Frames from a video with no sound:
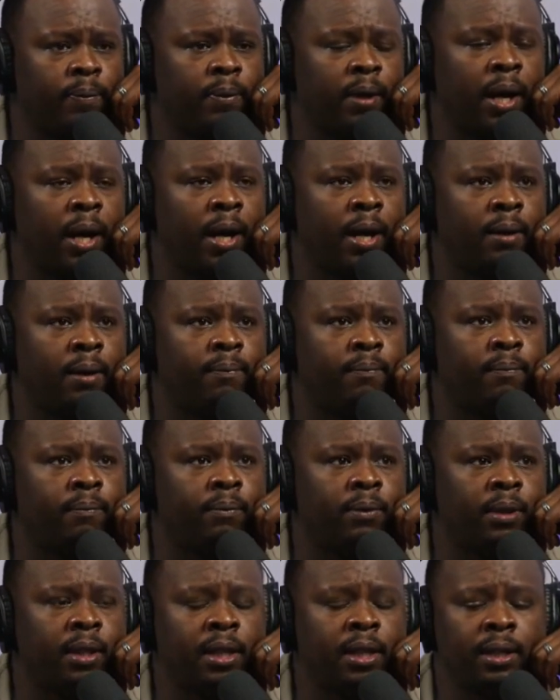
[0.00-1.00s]

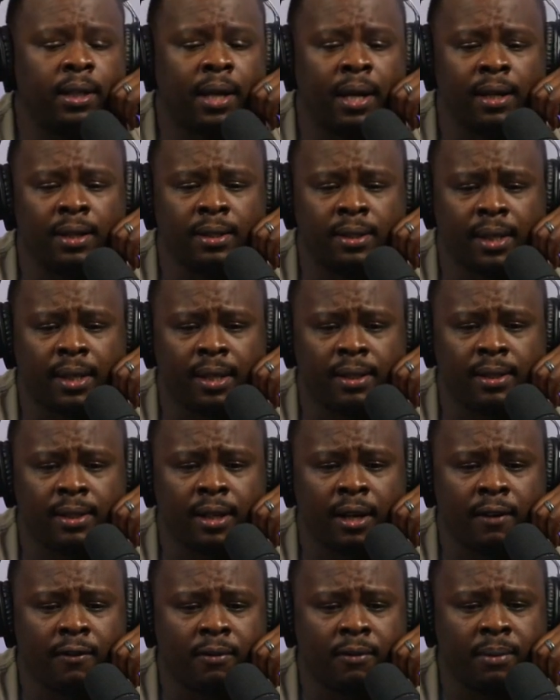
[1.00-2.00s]
The United States
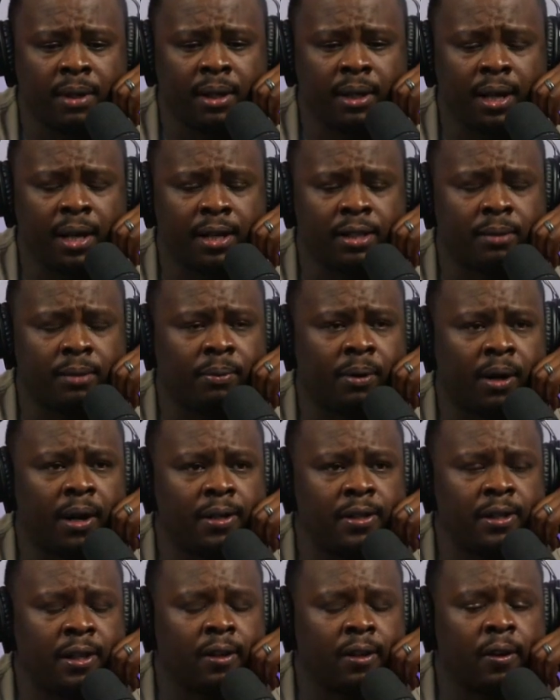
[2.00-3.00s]
government has a
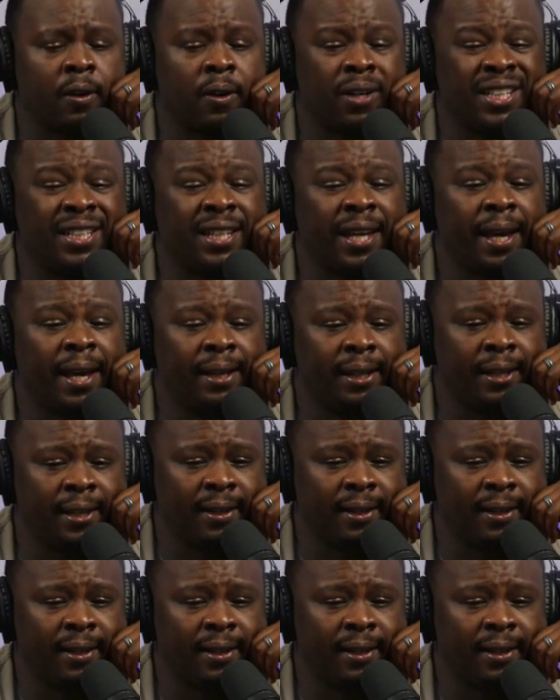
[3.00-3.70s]
project called YALI,